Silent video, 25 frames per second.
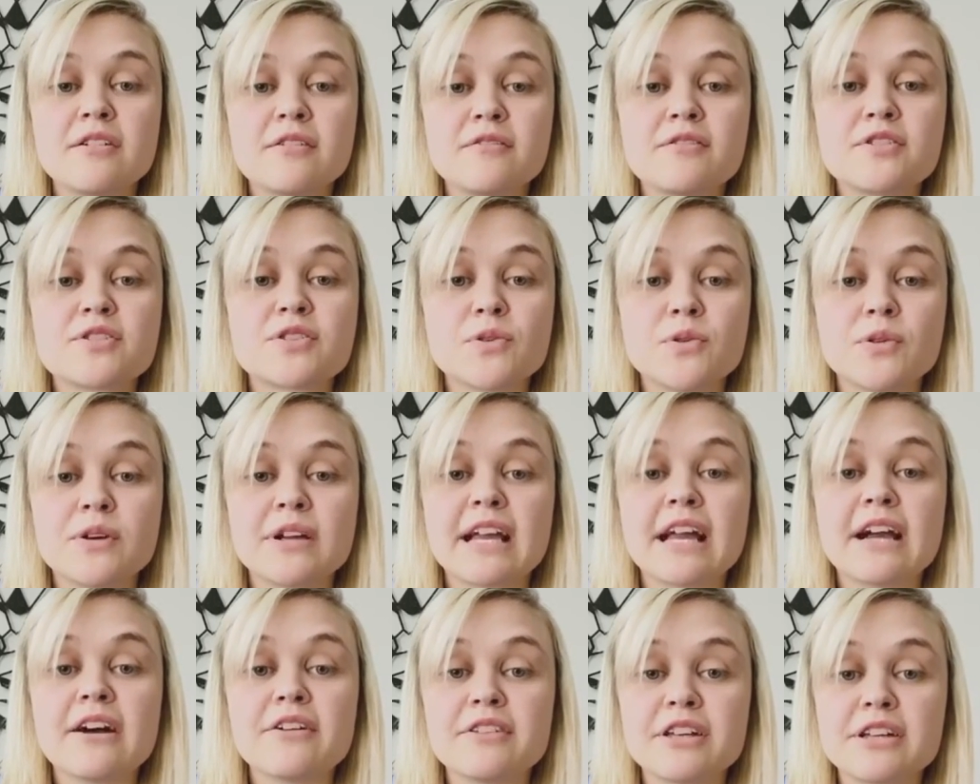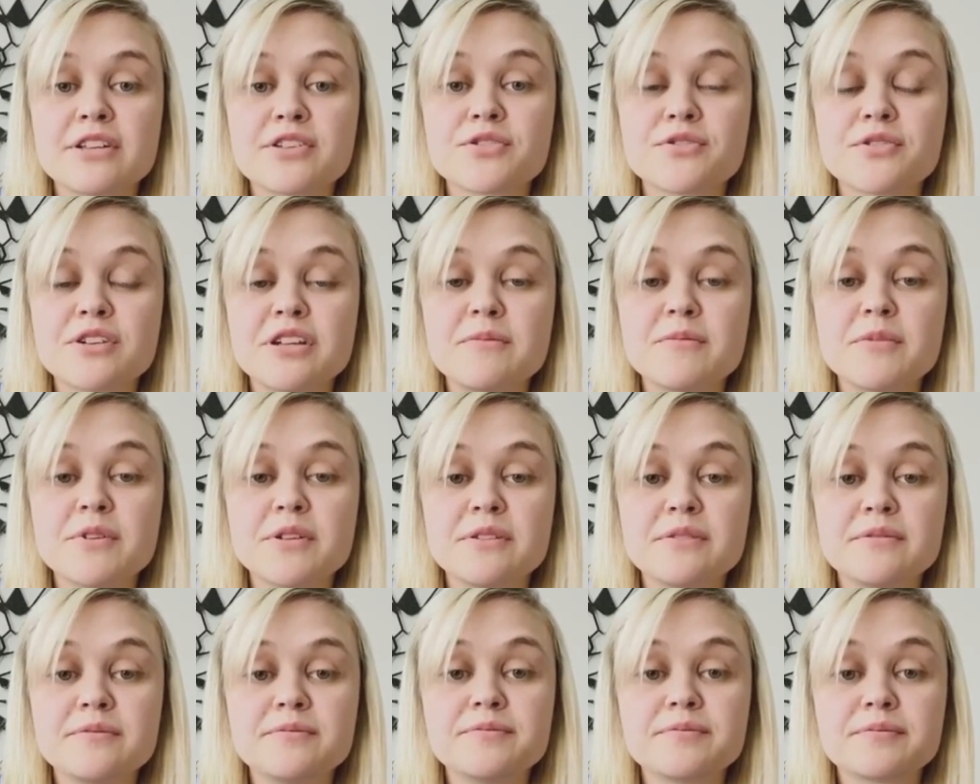sorting out their
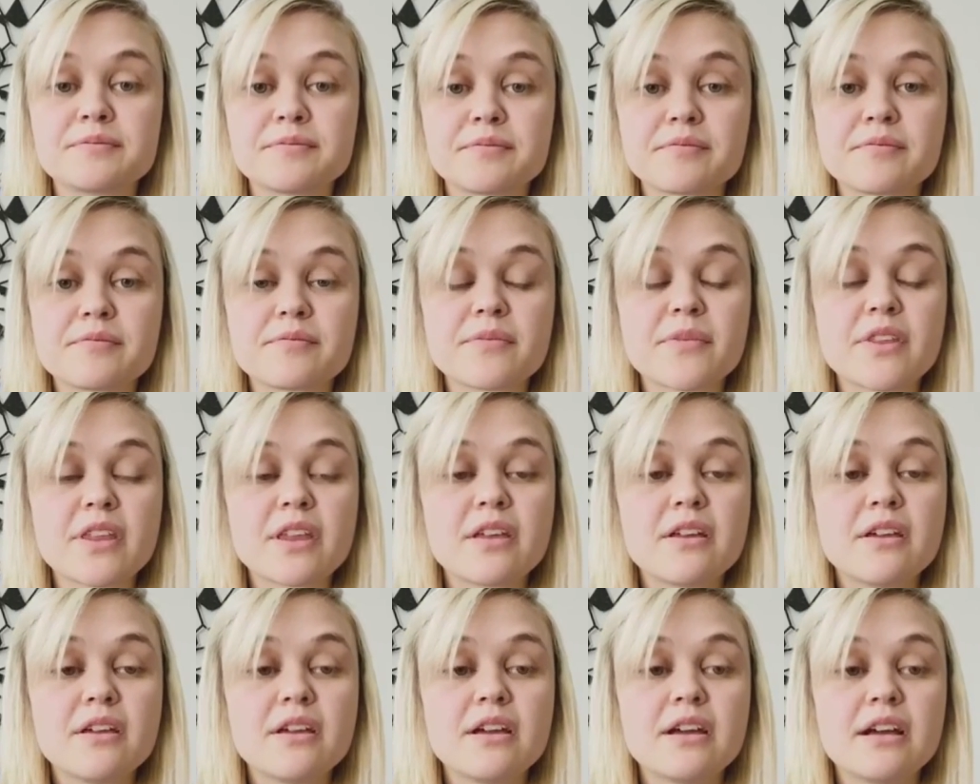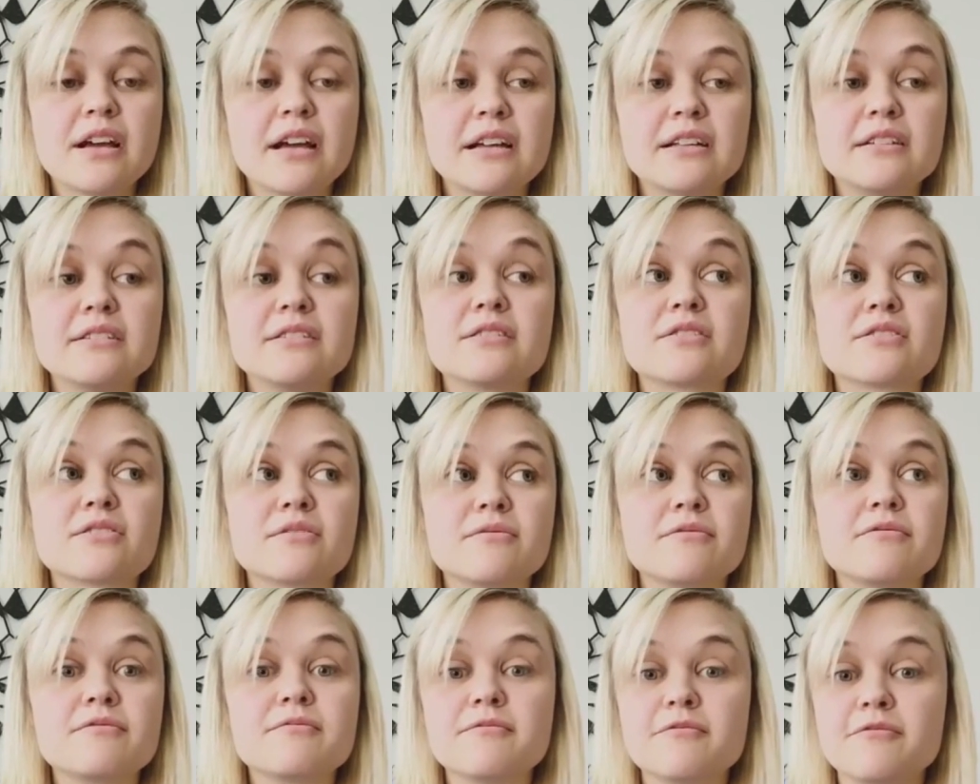treatment and
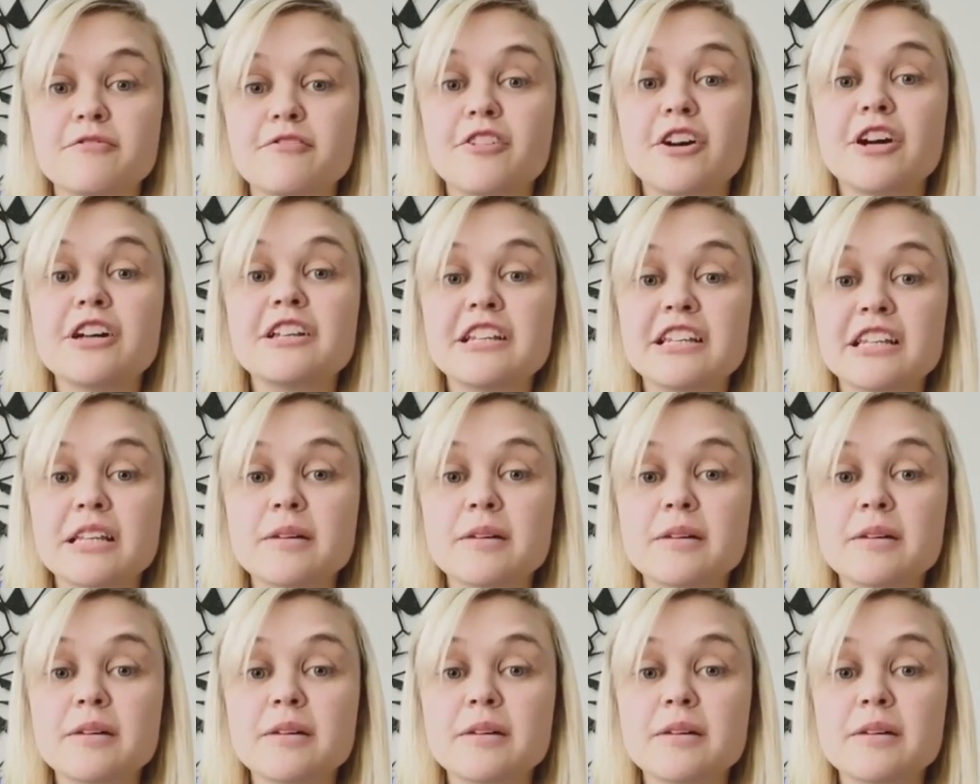finding